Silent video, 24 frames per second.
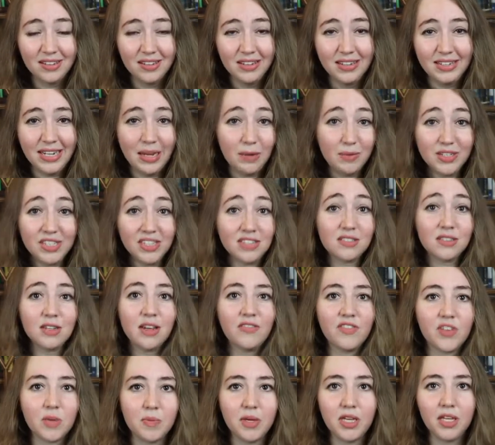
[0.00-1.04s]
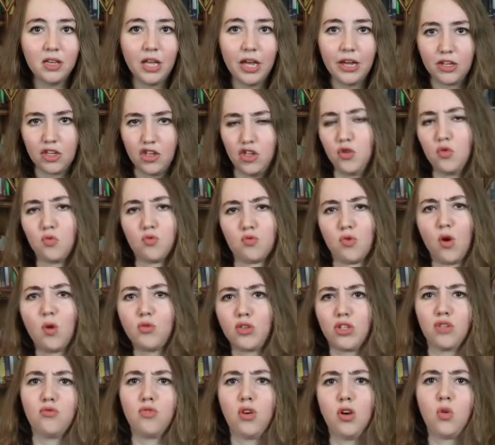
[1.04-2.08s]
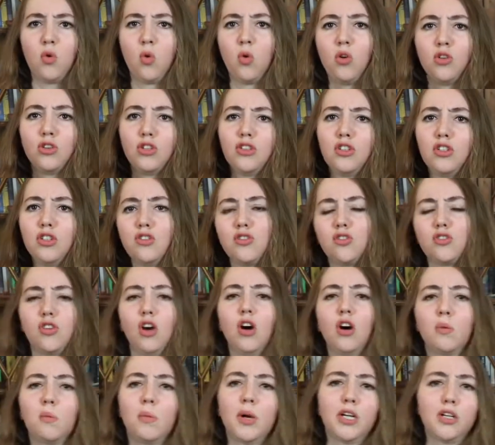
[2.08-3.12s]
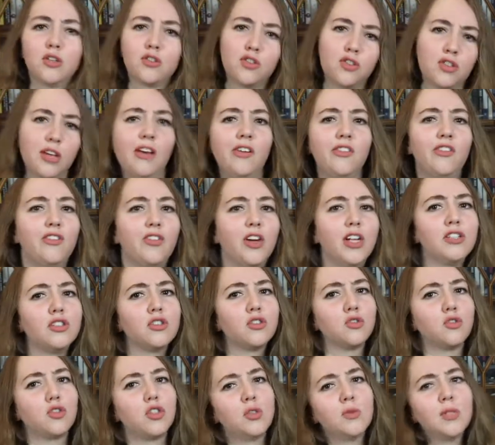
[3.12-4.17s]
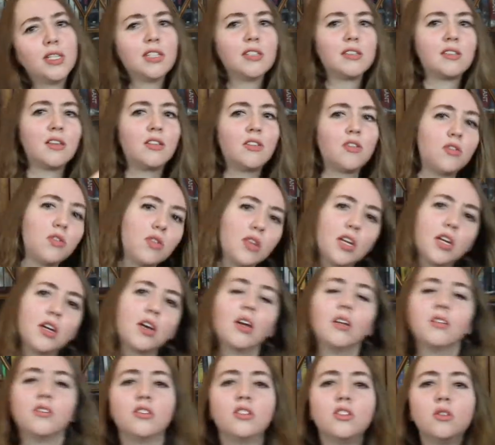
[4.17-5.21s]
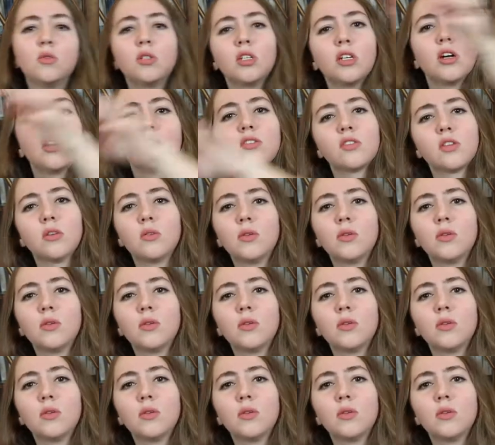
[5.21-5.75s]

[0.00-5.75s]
Now it doesn't have to be like you wrote and recorded this song by yourself and you're doing this other thing and you can also